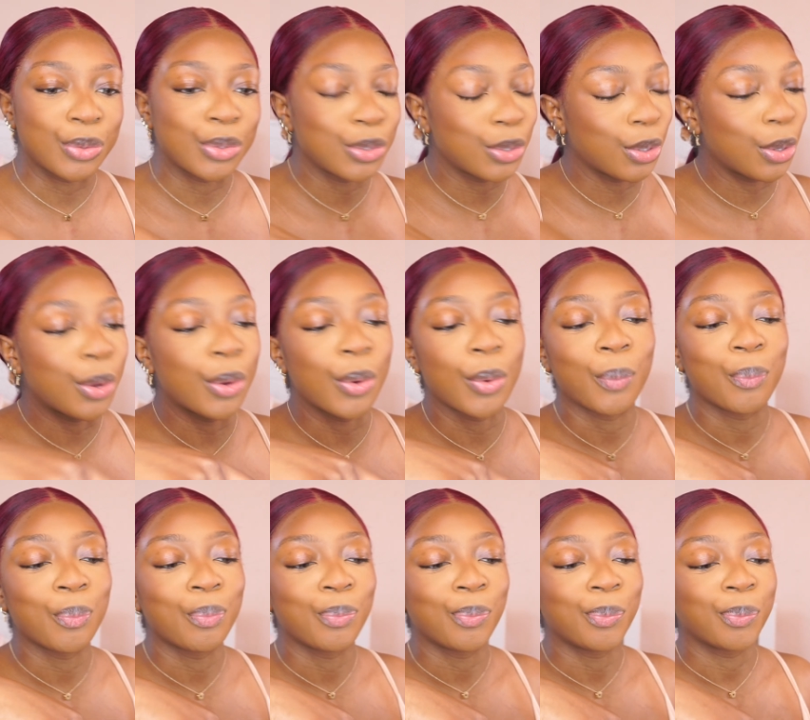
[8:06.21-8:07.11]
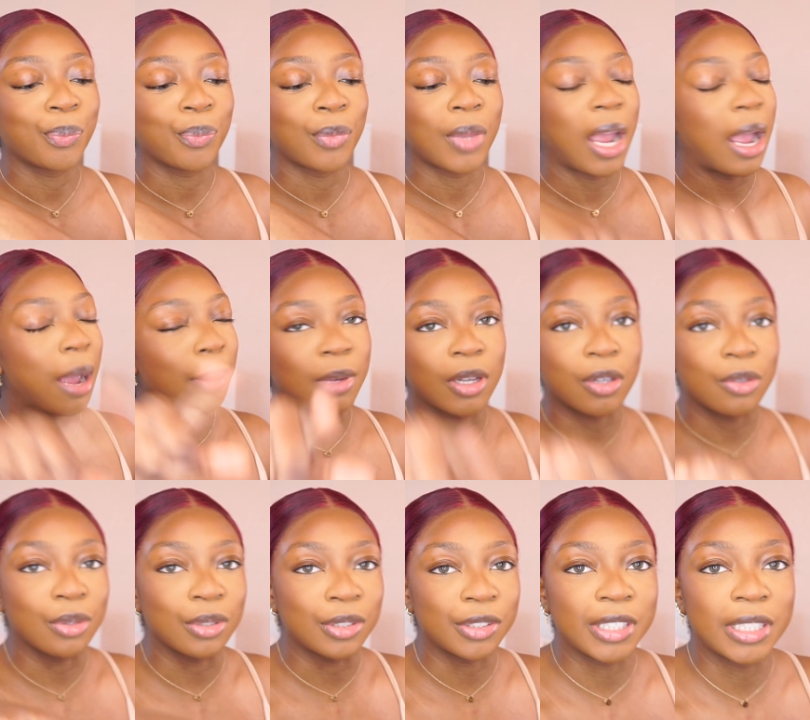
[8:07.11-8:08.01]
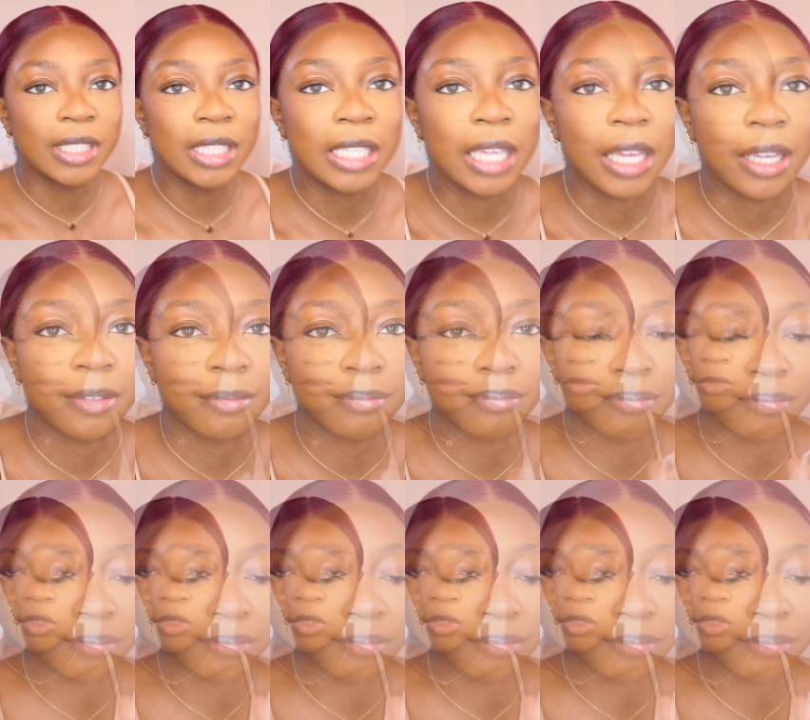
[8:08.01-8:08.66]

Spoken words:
so I'm gonna order it again.